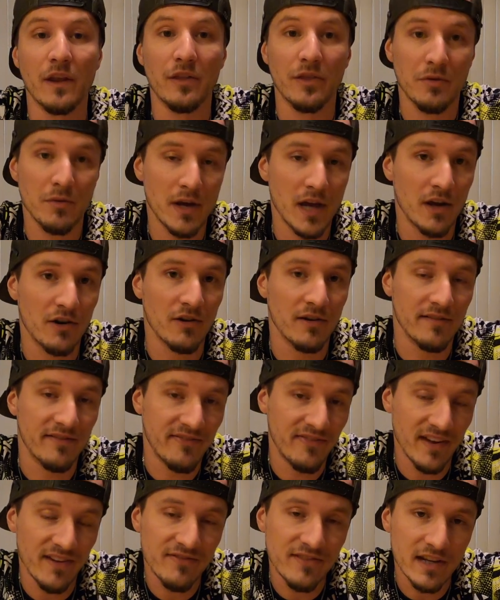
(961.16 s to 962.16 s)
the
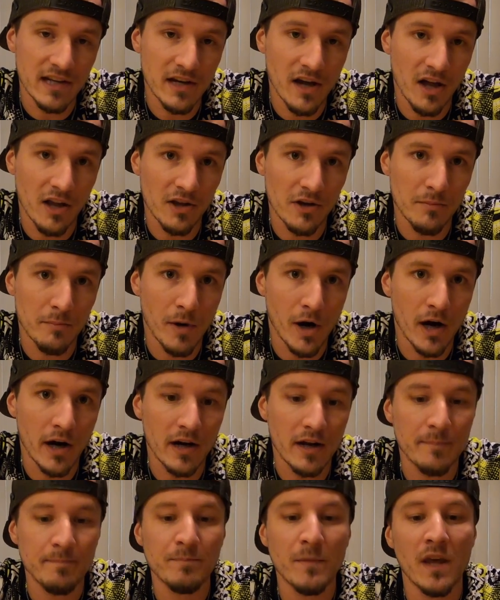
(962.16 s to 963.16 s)
$350 mark.